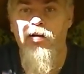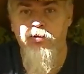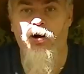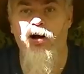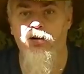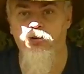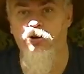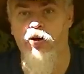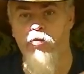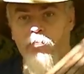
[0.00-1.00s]
So I
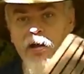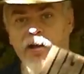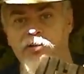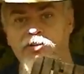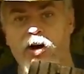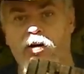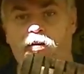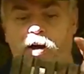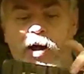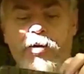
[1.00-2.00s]
took it on a
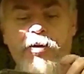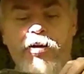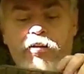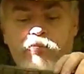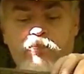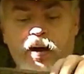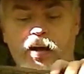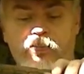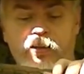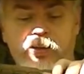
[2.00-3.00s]
bandsaw and I cut it in
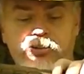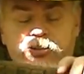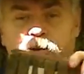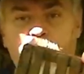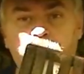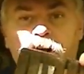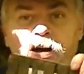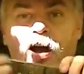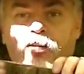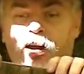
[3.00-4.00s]
fine thin strips,
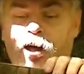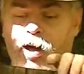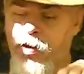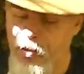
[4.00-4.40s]
and then I